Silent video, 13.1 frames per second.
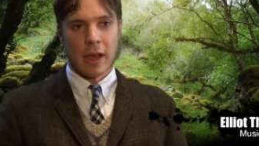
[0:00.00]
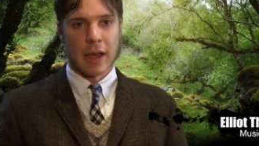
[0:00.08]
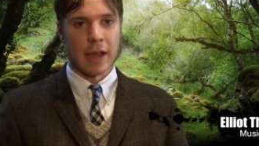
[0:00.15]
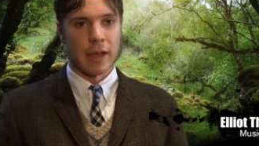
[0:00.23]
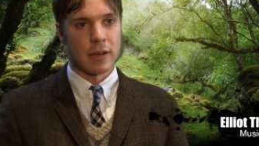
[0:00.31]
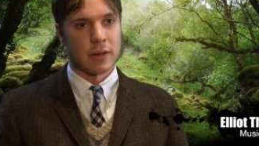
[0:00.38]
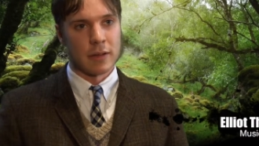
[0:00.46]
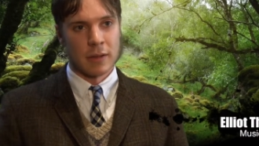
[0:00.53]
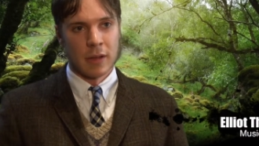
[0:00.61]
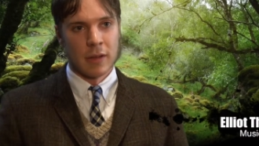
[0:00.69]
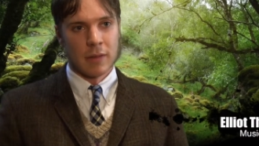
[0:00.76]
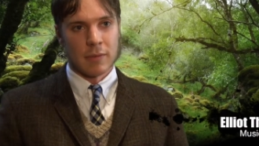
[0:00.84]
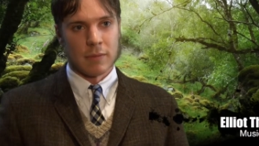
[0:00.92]
And
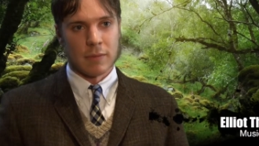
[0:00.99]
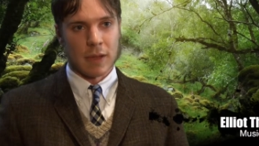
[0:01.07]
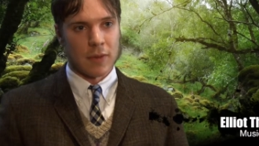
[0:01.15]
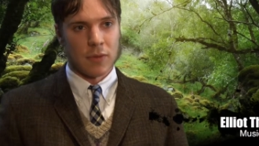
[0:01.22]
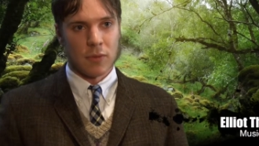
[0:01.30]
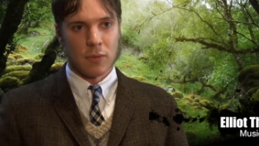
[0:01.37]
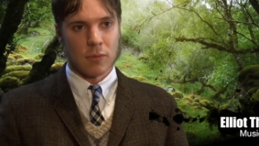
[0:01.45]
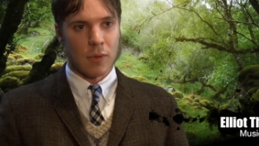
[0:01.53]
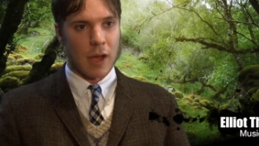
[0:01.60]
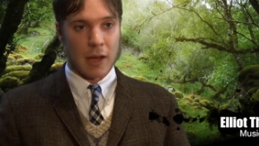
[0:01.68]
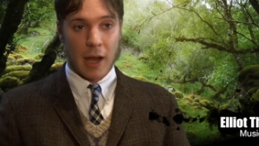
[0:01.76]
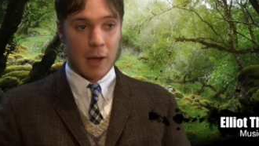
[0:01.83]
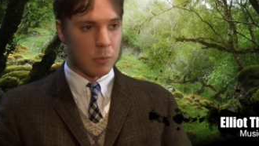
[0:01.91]
that's,
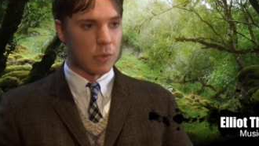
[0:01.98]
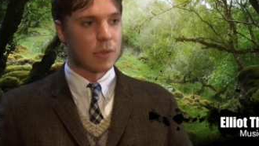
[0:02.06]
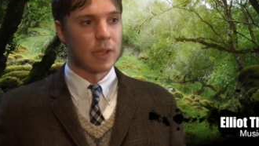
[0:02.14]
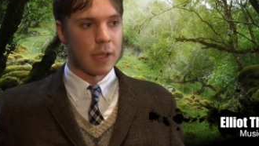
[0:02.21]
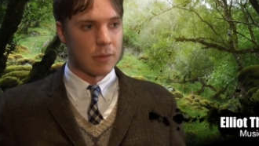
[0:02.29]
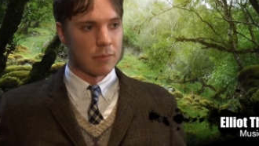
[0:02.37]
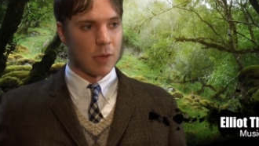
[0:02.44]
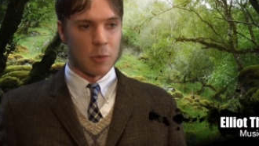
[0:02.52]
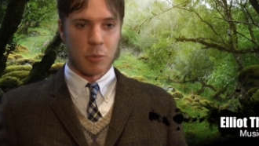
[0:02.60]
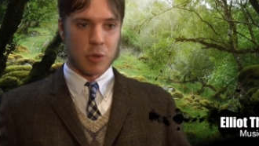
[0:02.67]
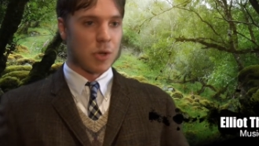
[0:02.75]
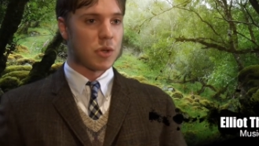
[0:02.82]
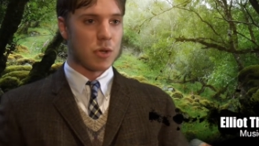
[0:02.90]
I, I, really
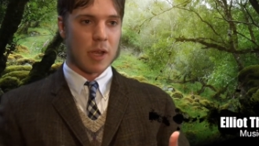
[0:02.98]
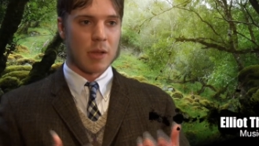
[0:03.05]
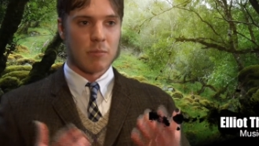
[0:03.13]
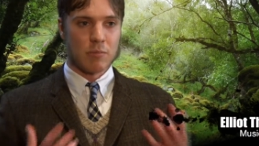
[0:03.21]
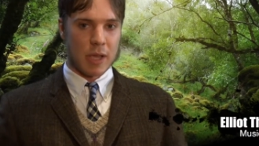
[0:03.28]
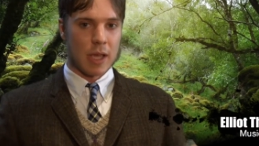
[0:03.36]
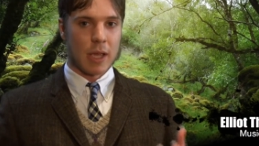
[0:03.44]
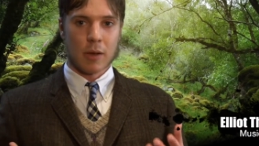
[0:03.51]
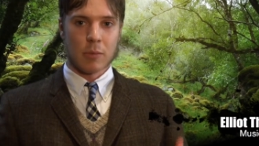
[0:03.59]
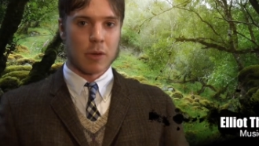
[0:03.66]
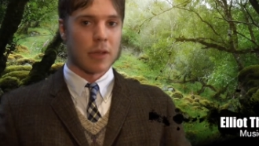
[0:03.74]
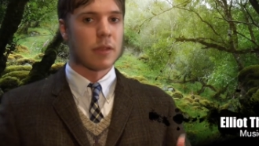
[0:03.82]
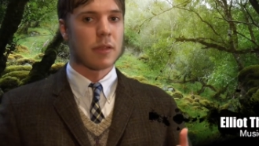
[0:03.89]
appreciate
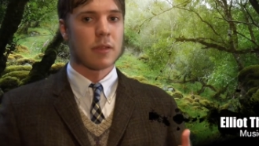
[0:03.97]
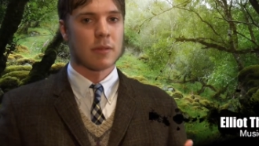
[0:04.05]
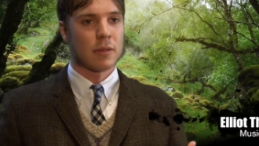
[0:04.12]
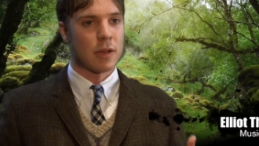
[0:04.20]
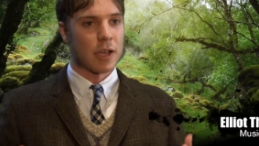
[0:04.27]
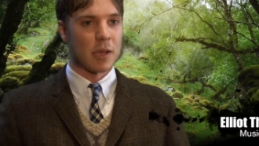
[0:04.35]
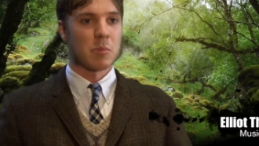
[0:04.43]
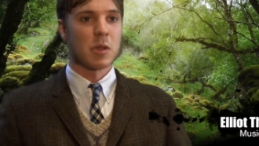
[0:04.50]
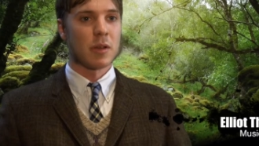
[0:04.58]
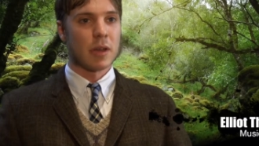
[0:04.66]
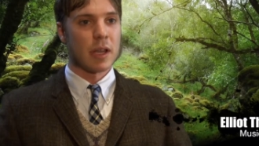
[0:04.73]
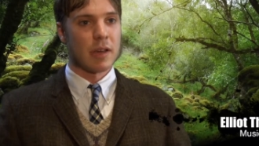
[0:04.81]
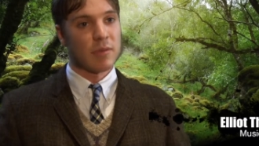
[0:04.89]
being with a
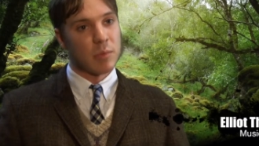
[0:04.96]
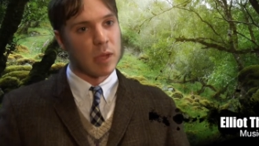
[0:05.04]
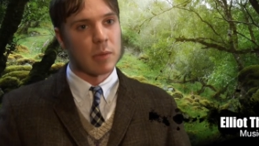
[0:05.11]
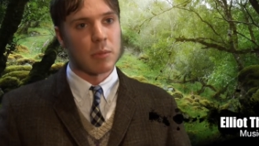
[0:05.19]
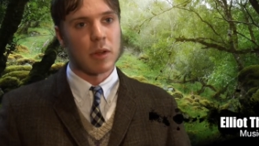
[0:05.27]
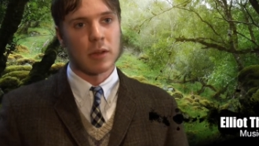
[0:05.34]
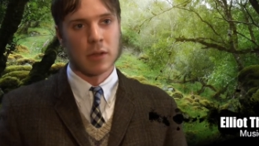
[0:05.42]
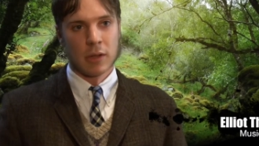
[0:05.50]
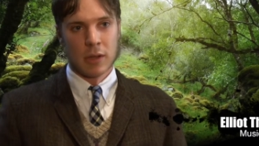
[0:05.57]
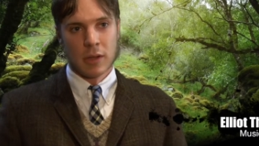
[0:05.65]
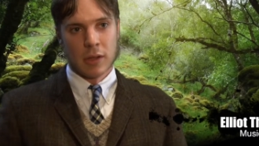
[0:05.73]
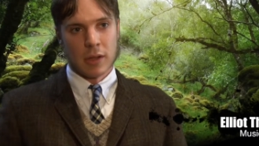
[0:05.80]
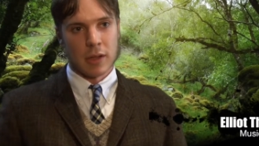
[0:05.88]
community of people
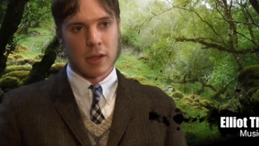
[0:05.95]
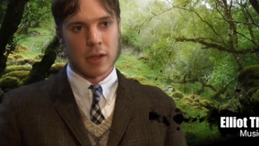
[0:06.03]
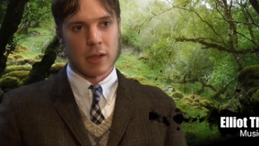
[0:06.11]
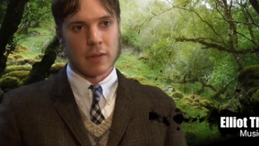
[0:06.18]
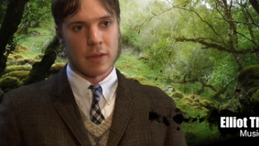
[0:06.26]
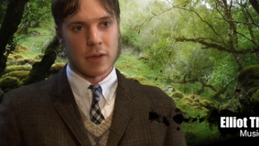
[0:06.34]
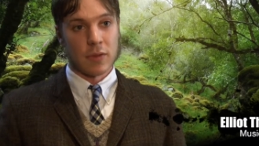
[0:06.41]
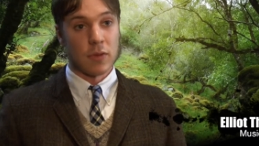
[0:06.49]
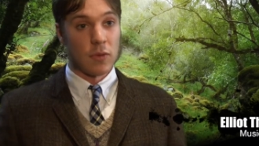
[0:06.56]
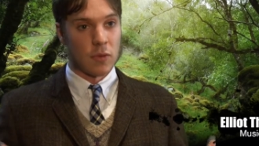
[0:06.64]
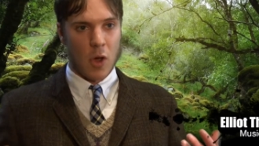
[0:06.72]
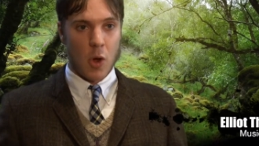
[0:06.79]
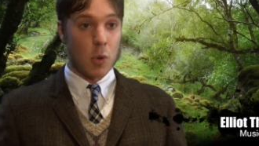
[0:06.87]
uh, that is
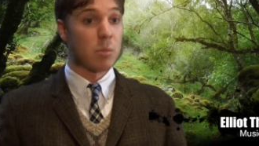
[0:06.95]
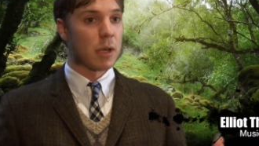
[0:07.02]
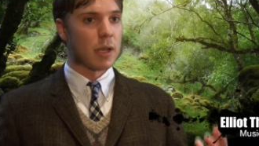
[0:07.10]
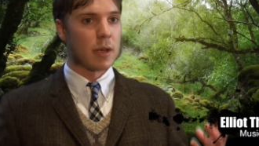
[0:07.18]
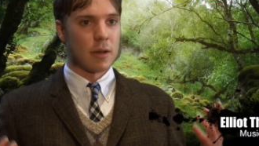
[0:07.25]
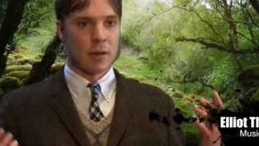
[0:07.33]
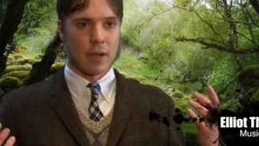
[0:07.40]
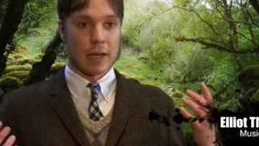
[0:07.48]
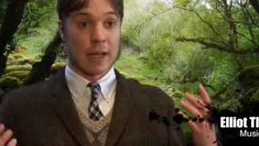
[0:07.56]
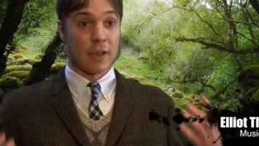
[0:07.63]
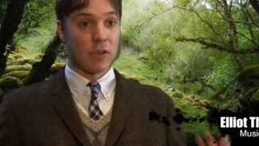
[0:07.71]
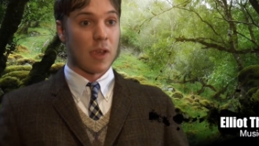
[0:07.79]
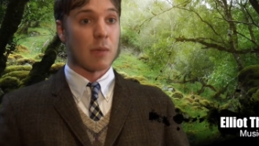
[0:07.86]
as open and
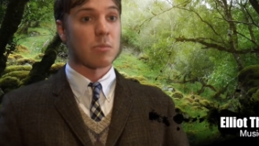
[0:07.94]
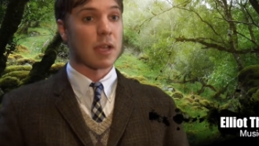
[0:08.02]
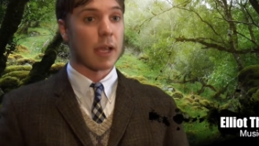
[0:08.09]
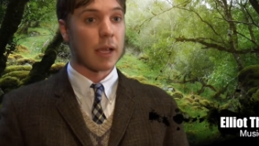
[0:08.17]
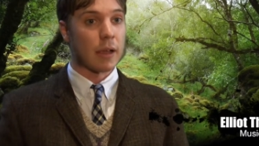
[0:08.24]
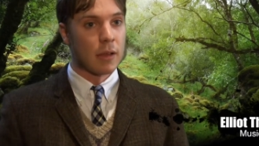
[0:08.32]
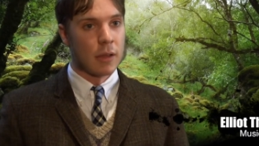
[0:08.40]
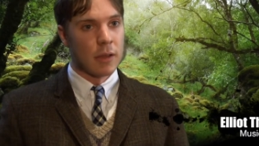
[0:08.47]
accepting